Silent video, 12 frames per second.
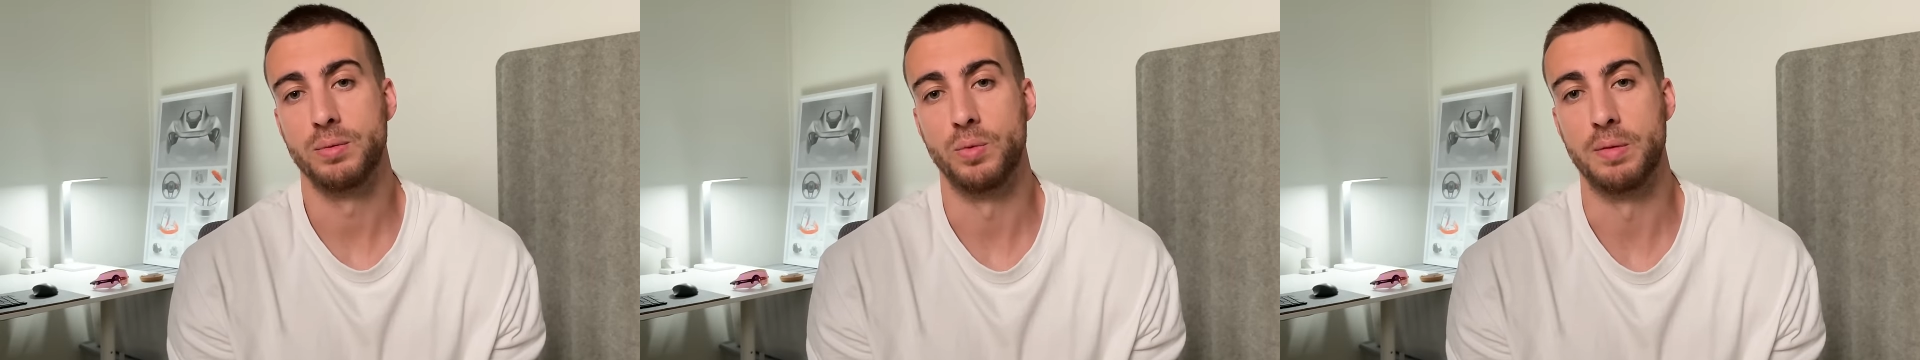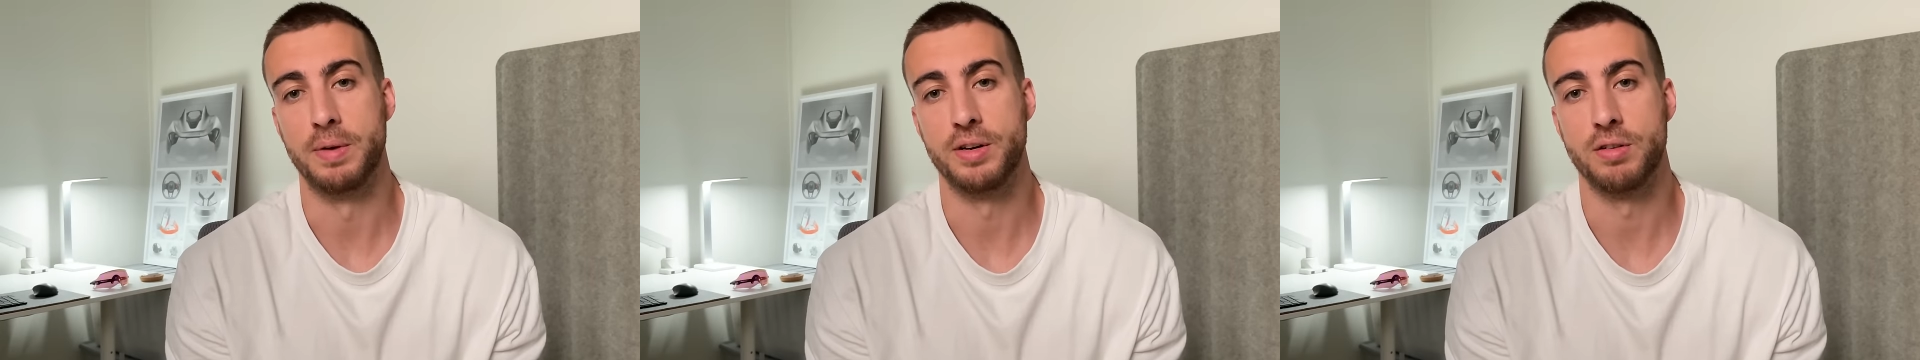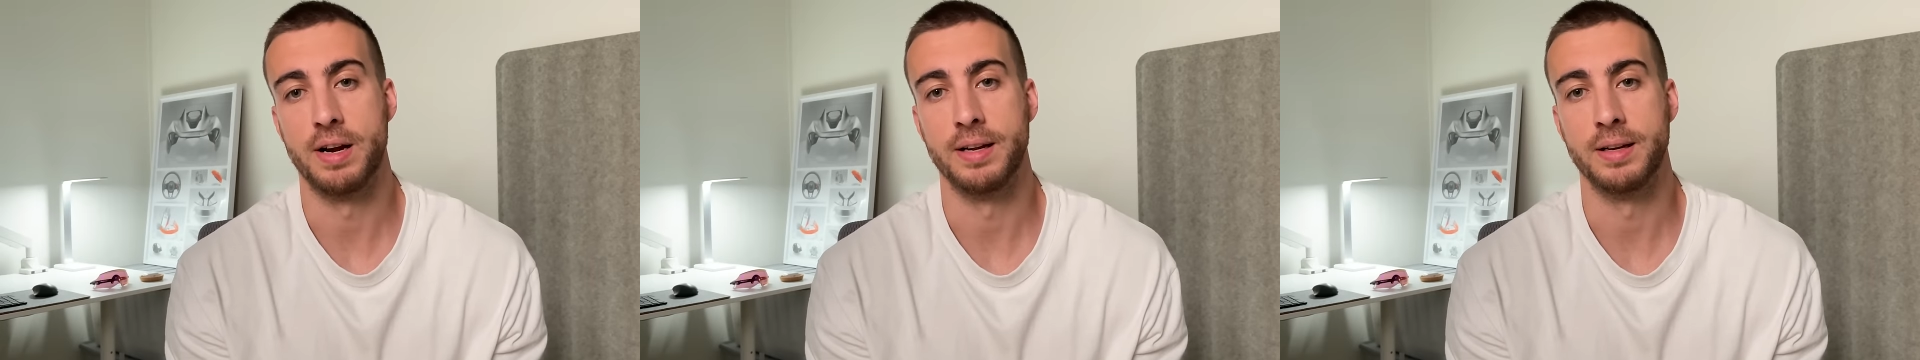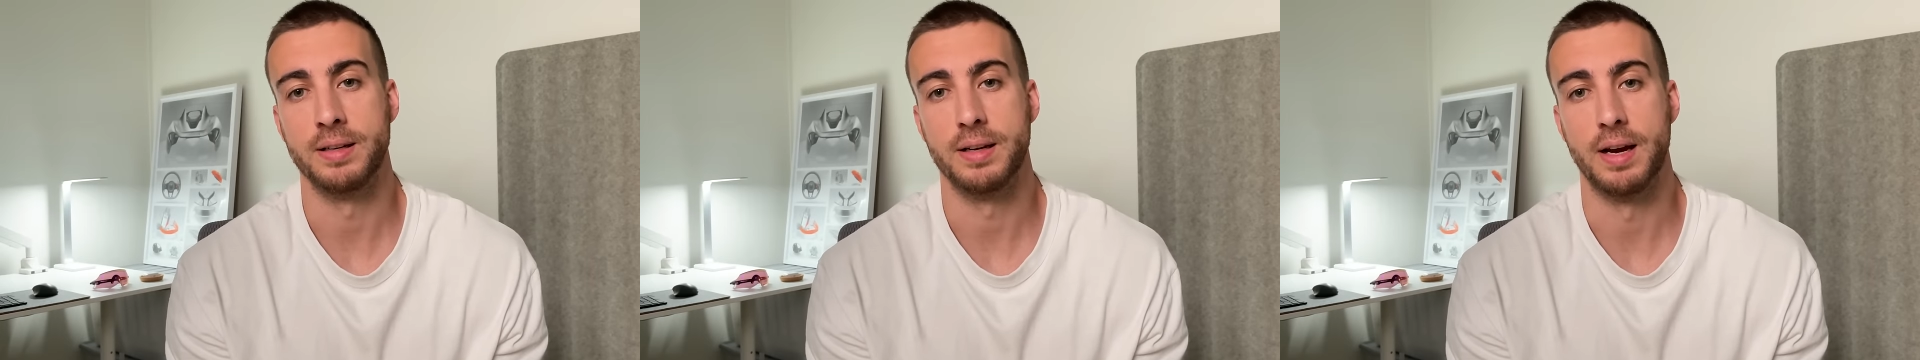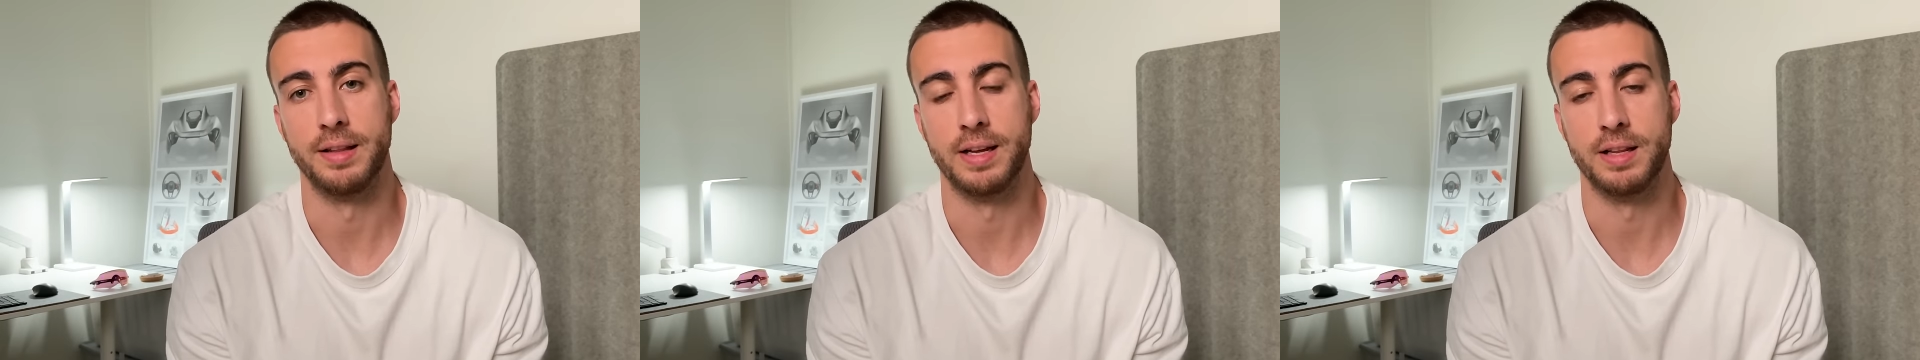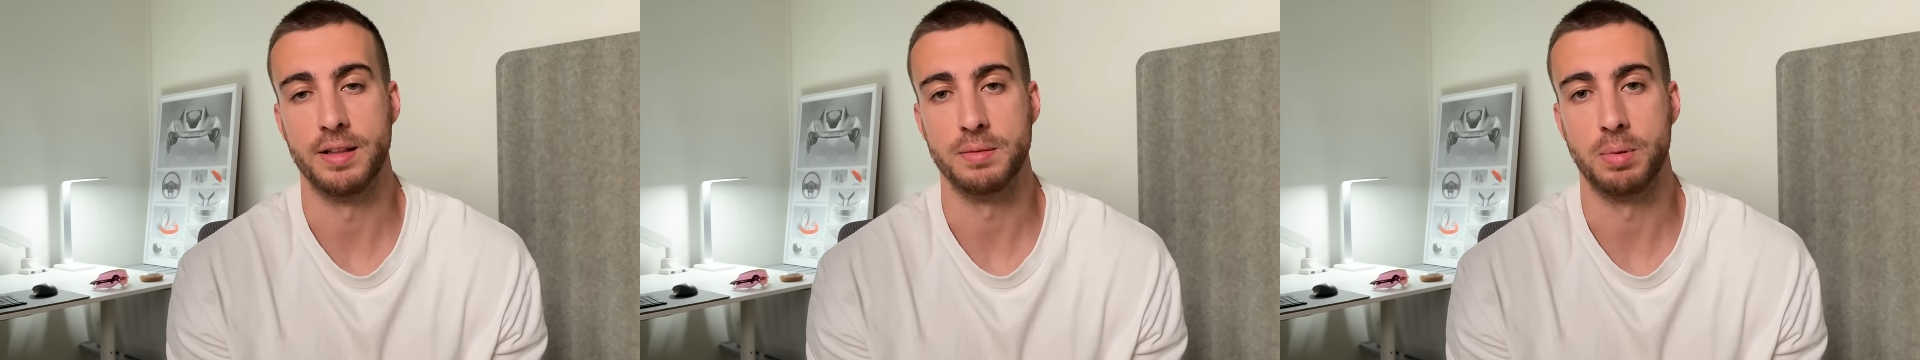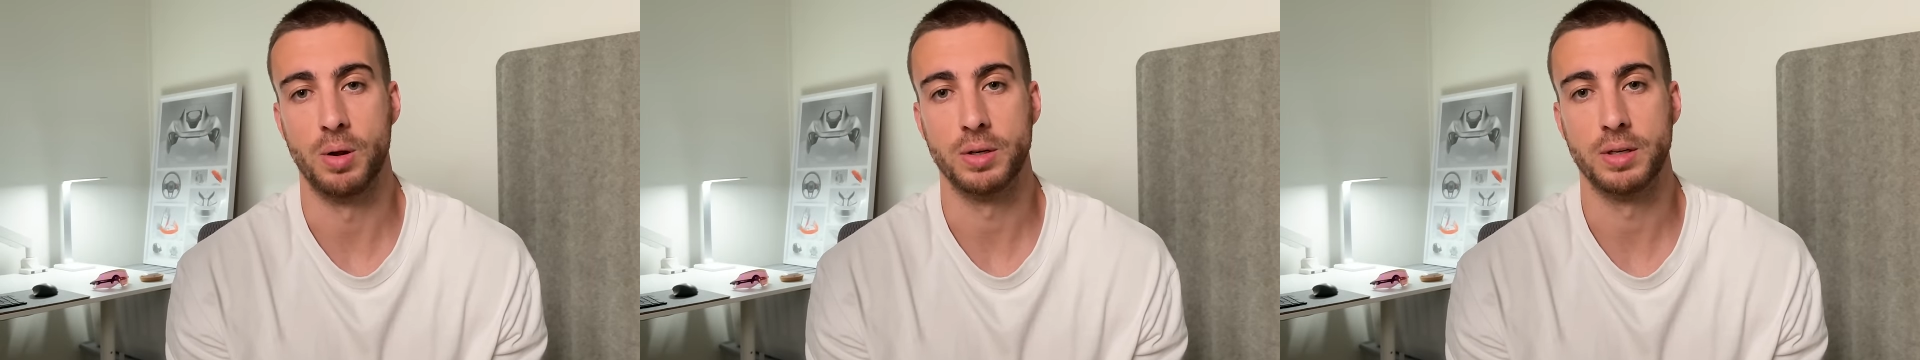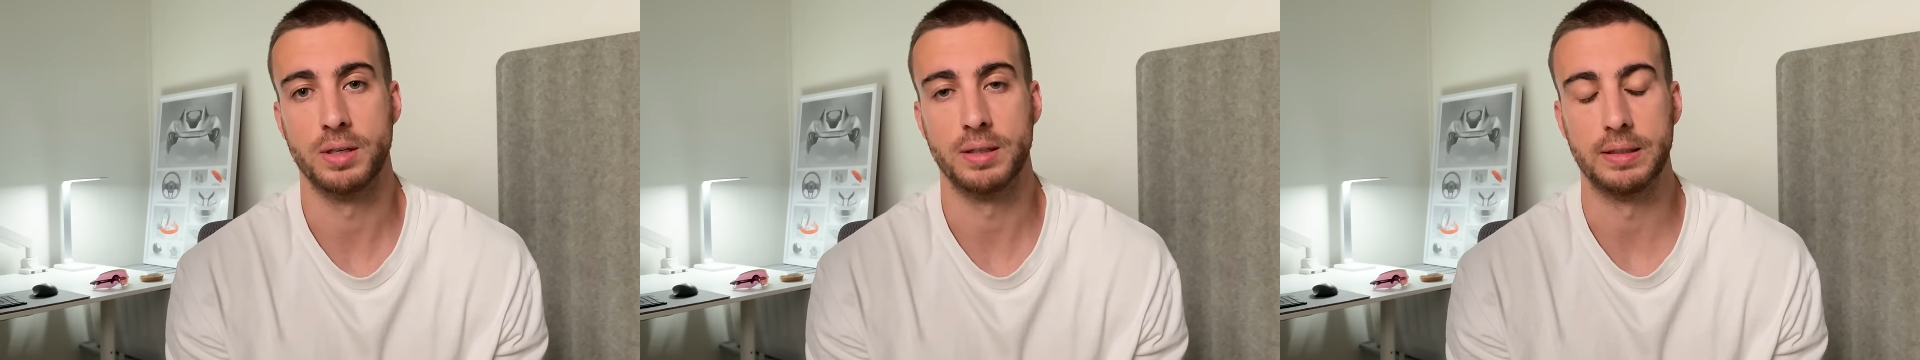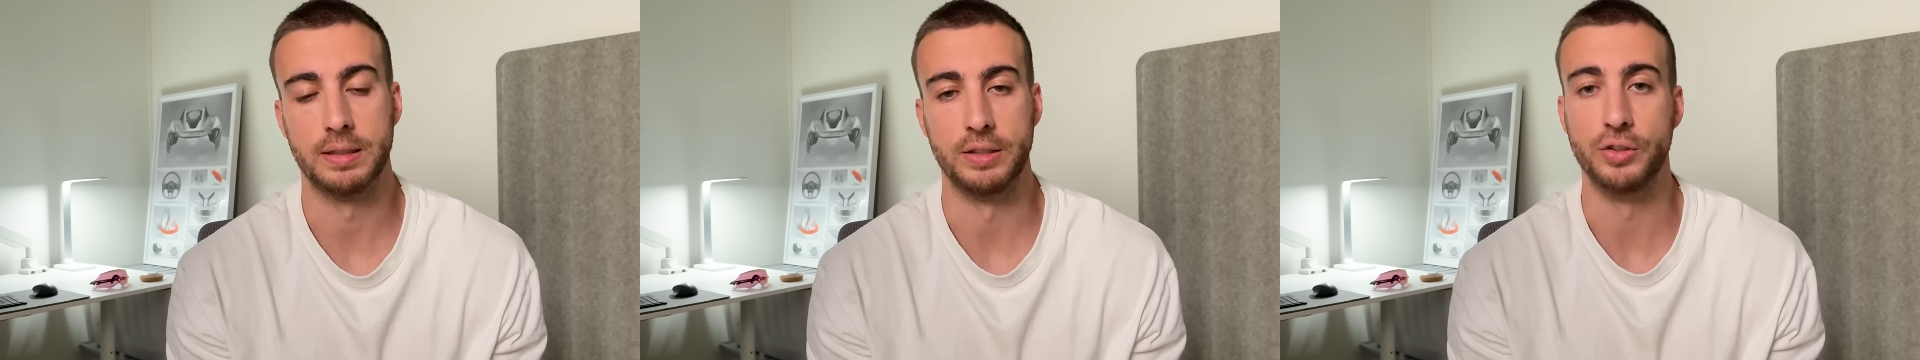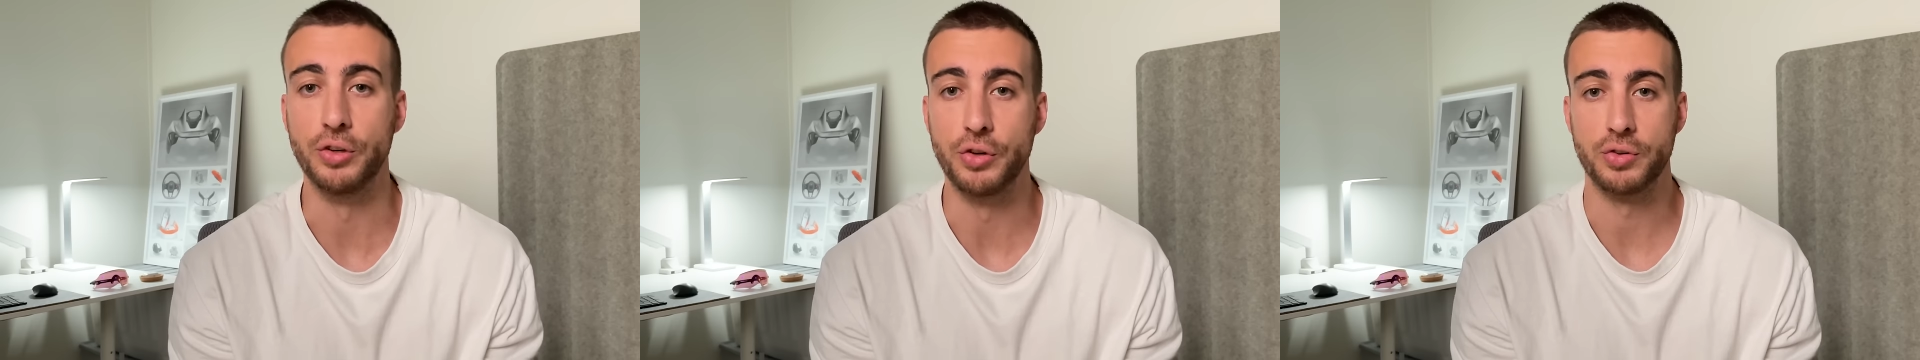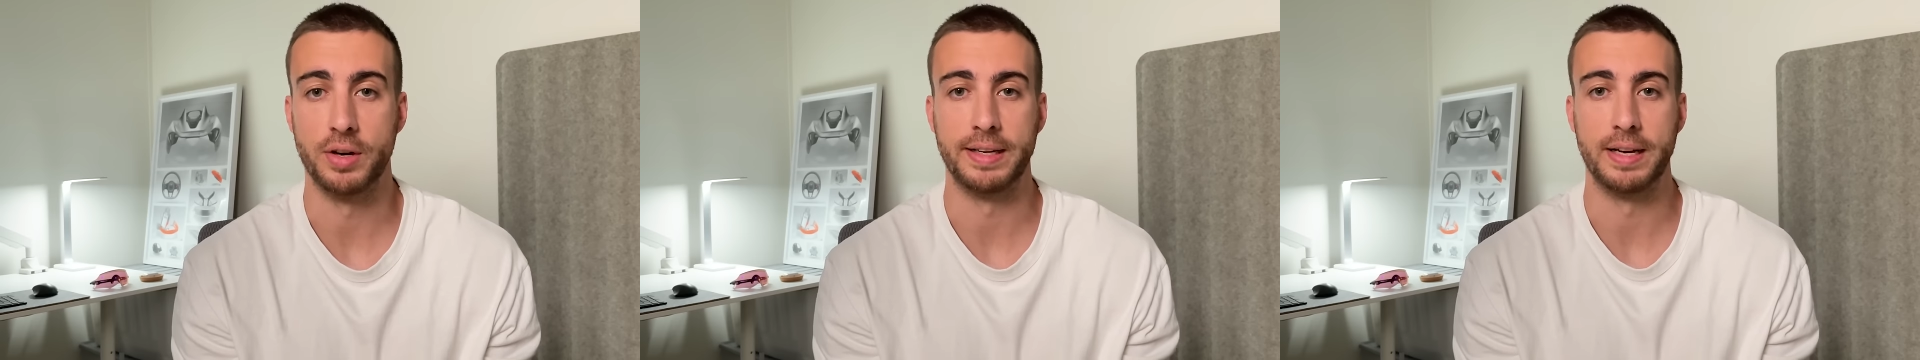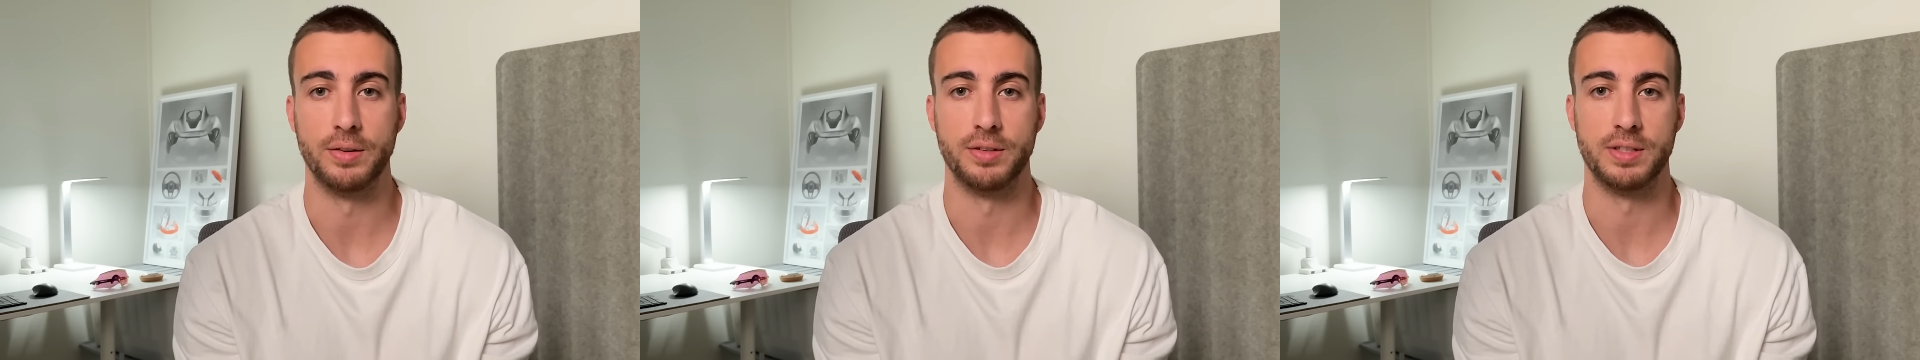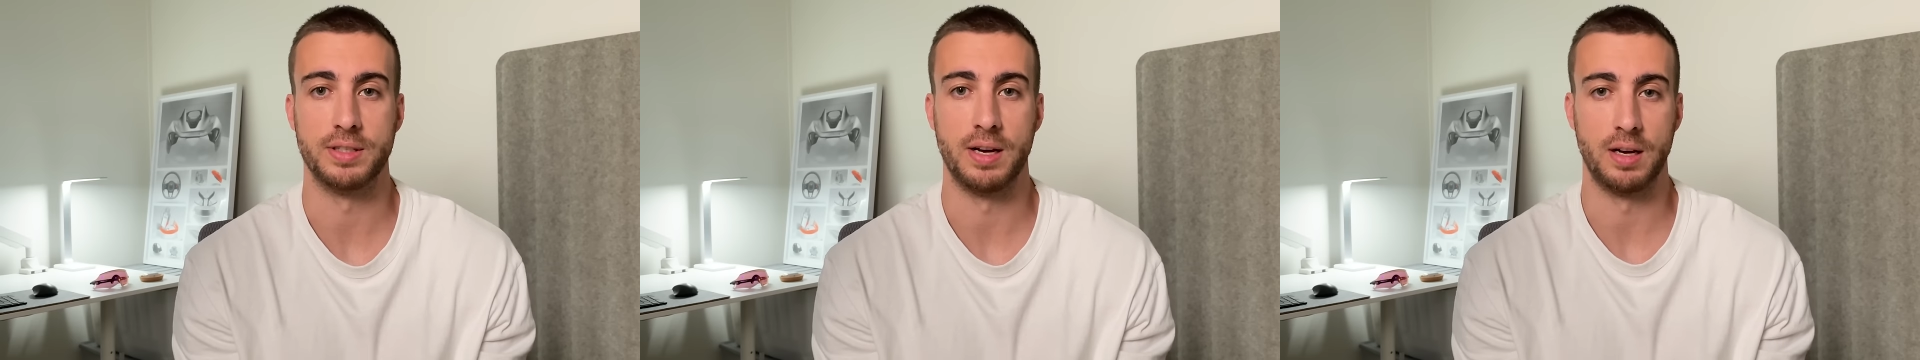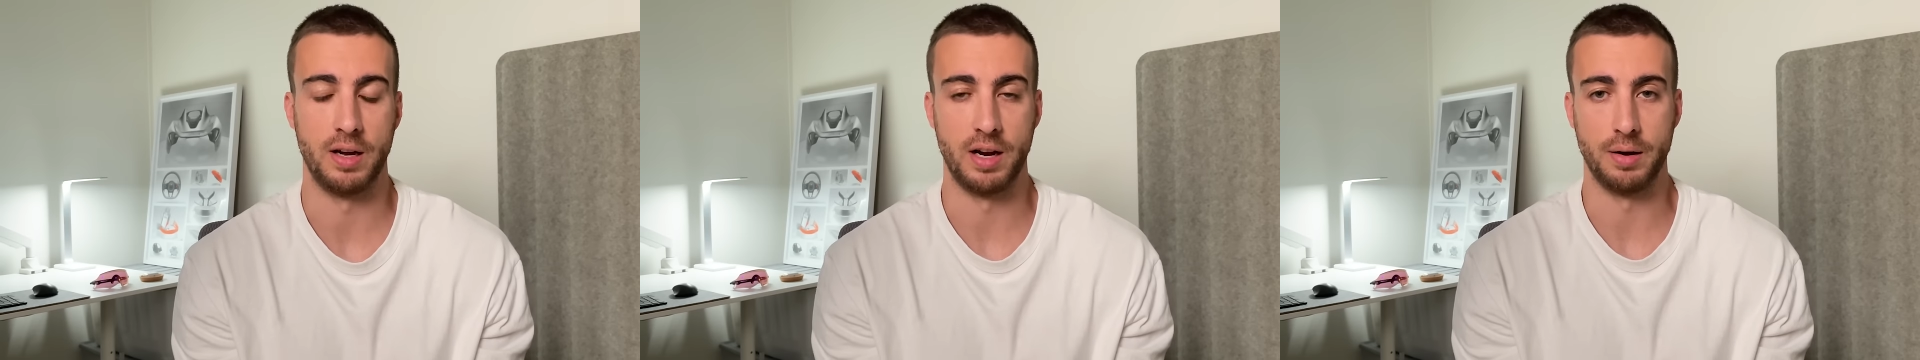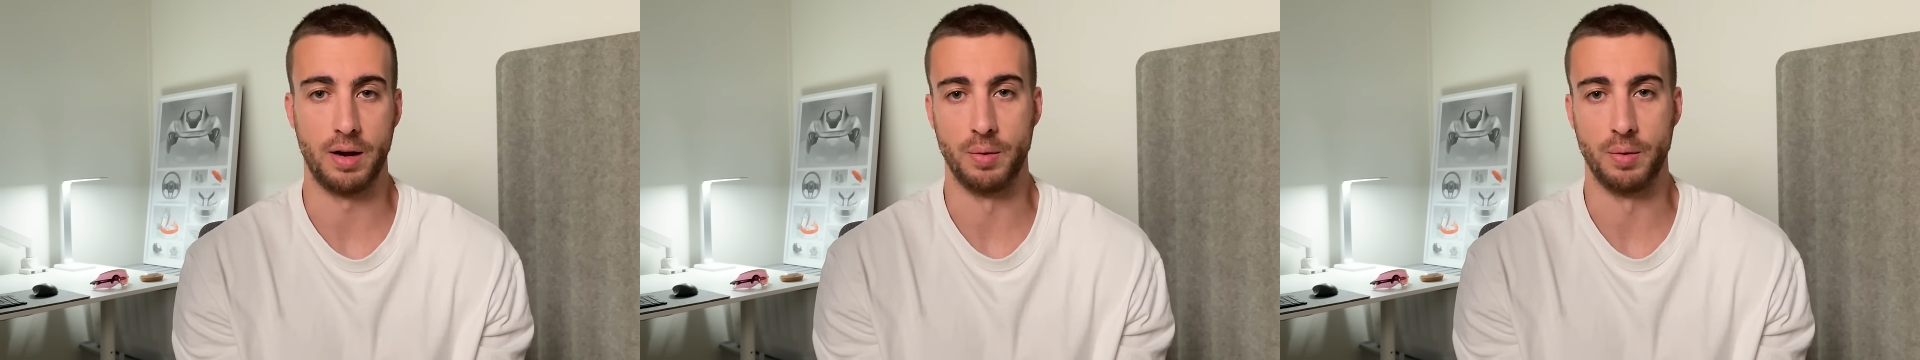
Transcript: with my training at the end of this block a dude trying to get onto the start line, I,